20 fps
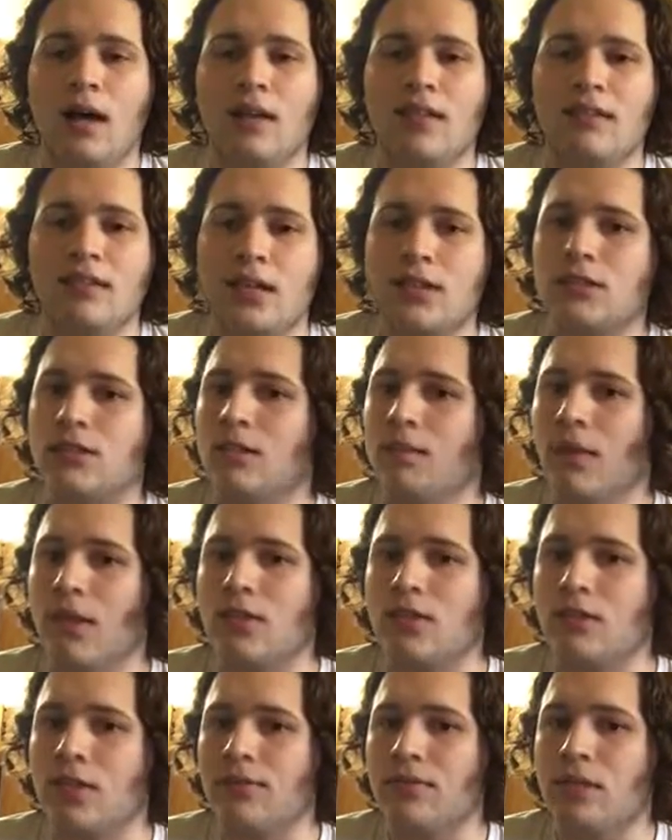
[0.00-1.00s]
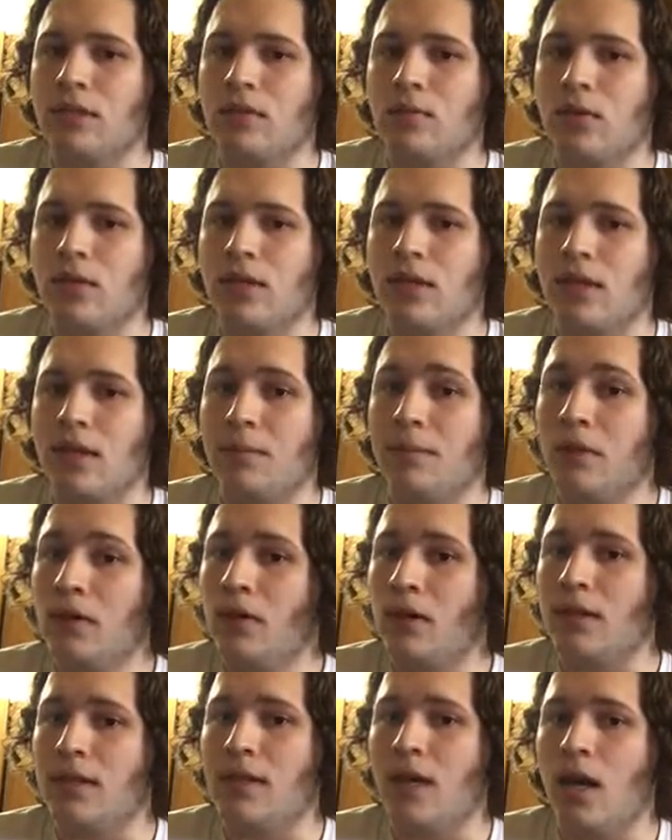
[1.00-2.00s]
is actually much different than the one that they put
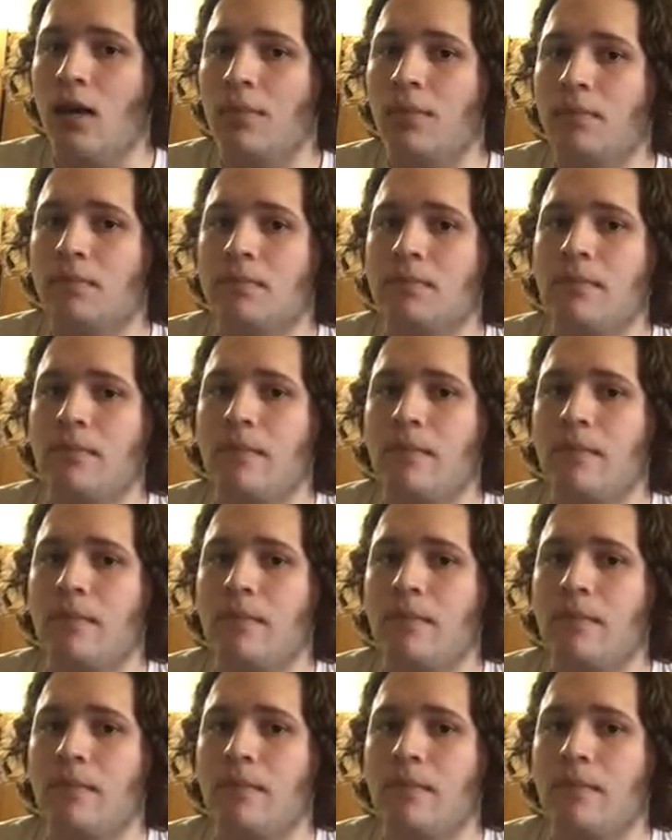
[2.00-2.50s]
on the album.